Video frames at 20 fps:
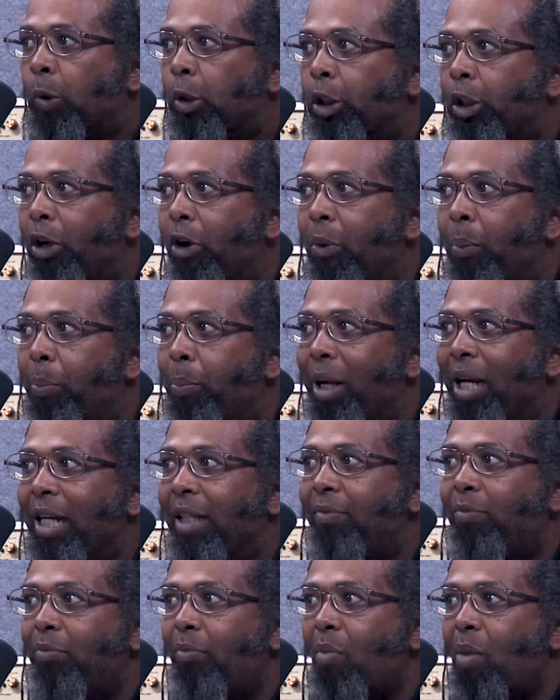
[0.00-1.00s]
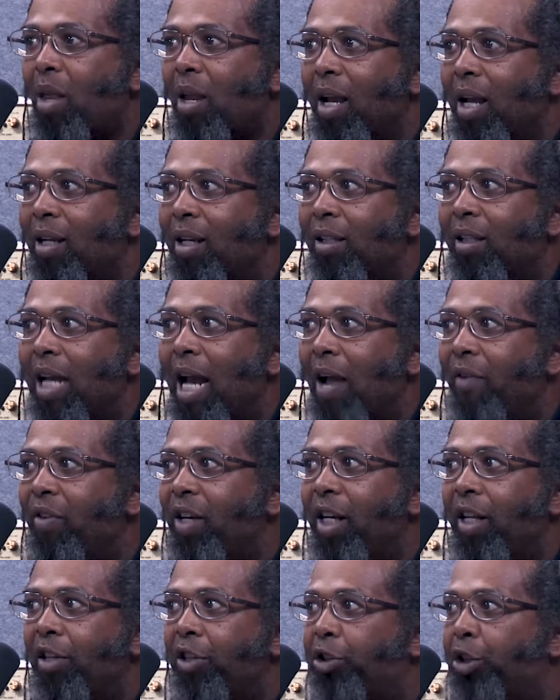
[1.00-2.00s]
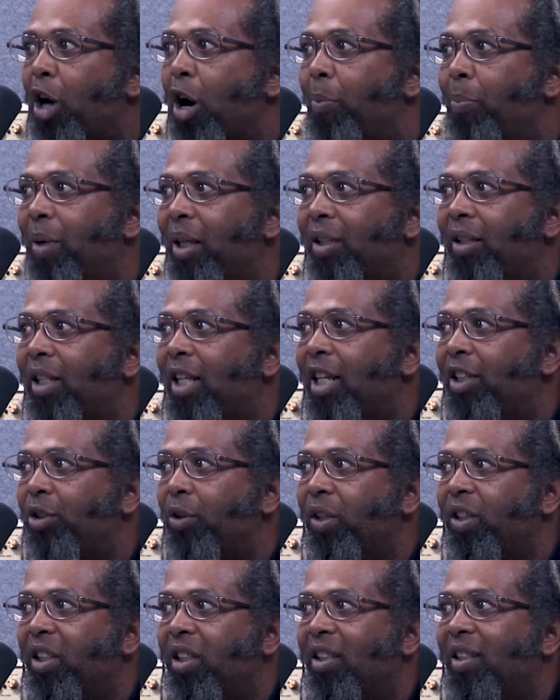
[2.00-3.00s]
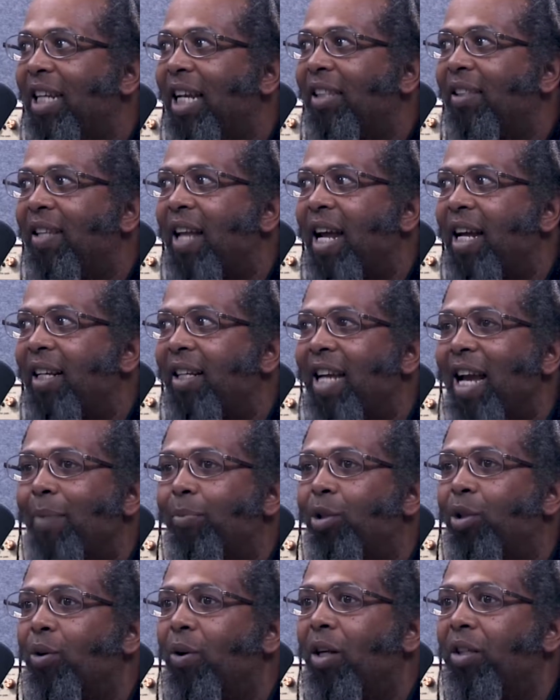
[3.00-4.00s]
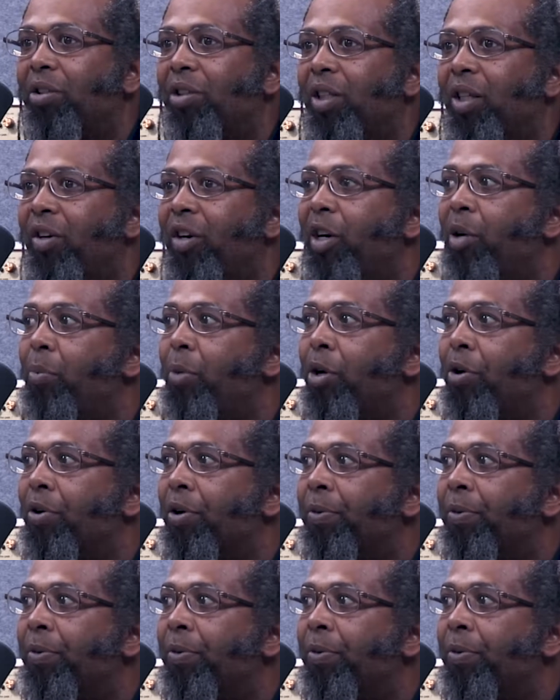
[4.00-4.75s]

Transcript: So, but it doesn't have any of the sharp bits in it, so it just tastes like Captain Crunch cereal milk,